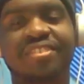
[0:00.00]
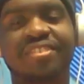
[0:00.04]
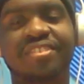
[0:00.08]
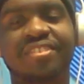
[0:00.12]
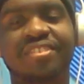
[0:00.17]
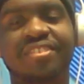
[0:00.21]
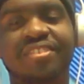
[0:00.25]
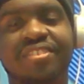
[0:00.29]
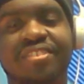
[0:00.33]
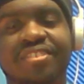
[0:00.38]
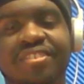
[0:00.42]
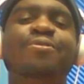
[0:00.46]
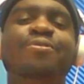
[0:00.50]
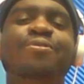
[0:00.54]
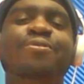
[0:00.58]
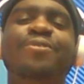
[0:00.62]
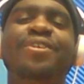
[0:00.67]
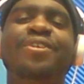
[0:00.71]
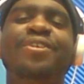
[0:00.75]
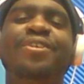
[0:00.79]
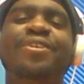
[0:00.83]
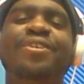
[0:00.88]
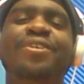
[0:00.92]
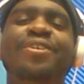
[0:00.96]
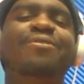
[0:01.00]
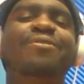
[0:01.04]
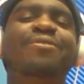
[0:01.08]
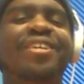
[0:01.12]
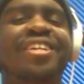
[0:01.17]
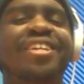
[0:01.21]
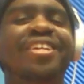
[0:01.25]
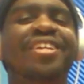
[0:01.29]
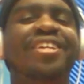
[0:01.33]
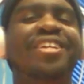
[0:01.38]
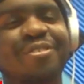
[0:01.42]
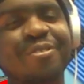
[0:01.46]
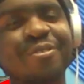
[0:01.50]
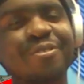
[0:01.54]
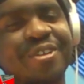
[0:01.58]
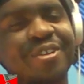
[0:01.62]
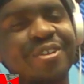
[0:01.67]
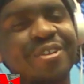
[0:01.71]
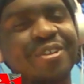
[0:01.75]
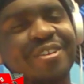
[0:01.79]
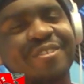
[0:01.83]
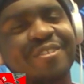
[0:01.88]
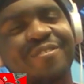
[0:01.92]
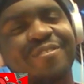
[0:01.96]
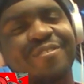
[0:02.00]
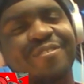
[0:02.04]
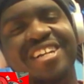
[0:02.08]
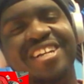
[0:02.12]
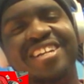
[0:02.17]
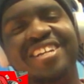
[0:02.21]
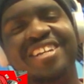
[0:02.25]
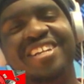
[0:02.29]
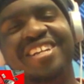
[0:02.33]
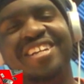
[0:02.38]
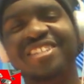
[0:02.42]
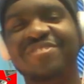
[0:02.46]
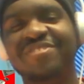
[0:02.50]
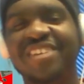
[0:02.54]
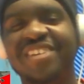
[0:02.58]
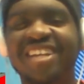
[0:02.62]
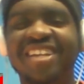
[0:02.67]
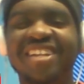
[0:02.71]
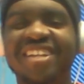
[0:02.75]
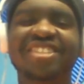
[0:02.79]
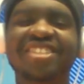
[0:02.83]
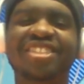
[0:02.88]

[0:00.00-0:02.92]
Yo, what it do? What it do? What it is, man?